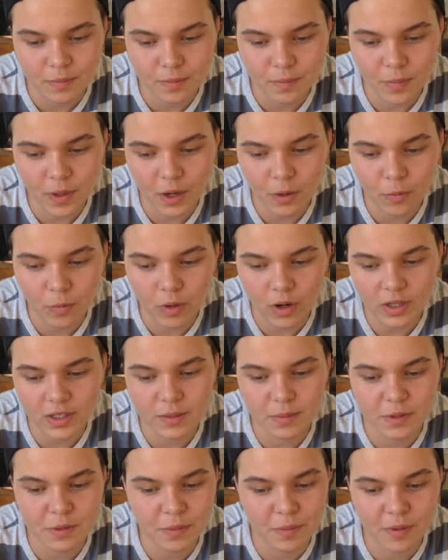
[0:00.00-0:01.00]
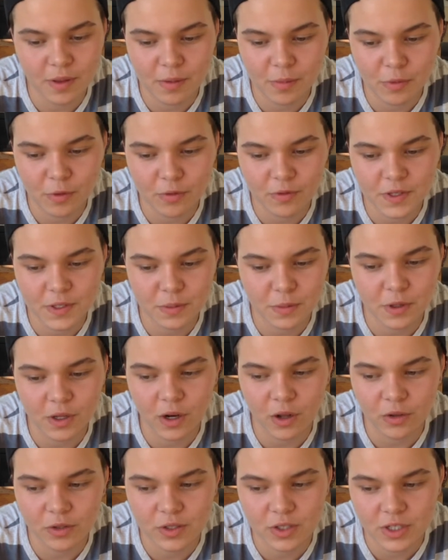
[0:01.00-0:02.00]
but I wanted to be a bit more visible,
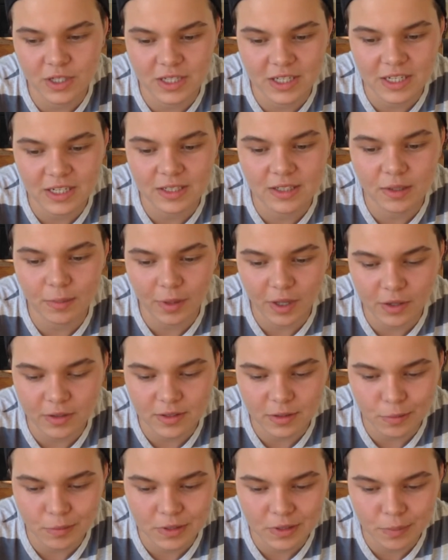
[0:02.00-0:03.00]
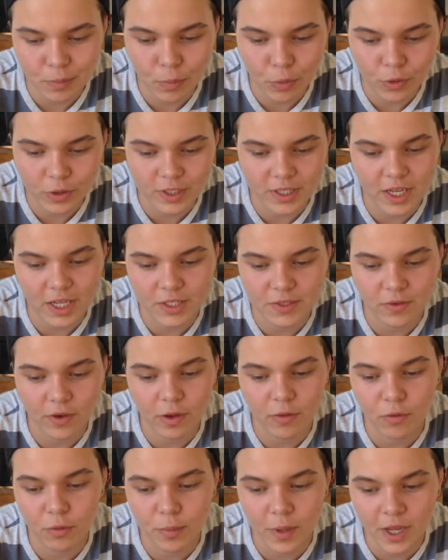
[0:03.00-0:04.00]
and I also just needed something else that was more
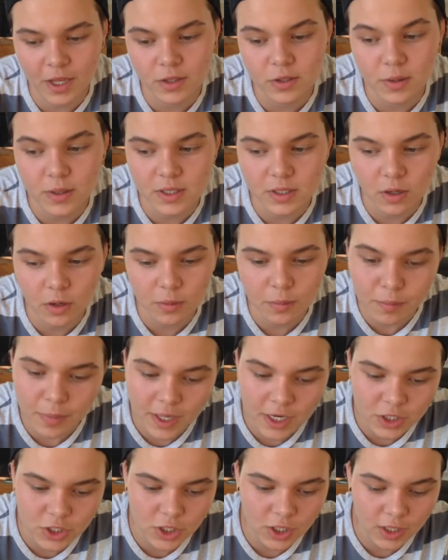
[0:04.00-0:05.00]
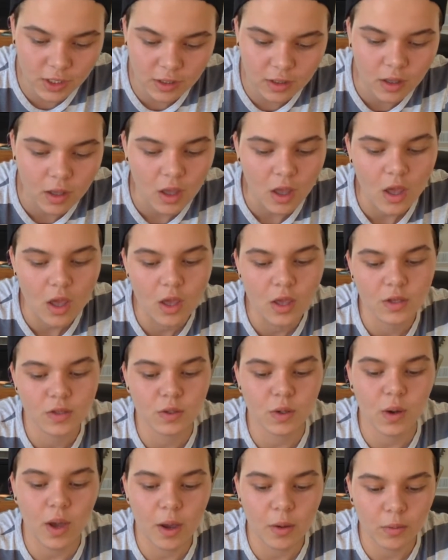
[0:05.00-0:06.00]
satisfying for pain. So I started pinching.
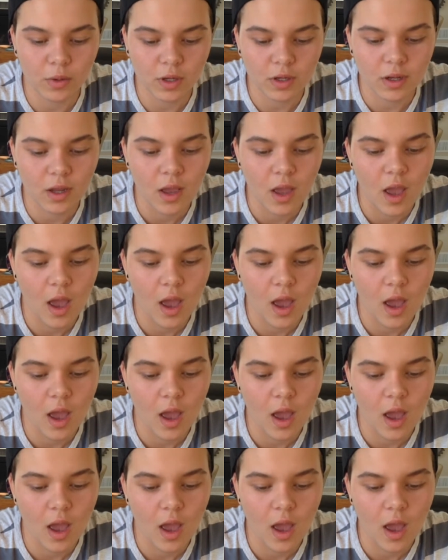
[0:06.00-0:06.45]
So I would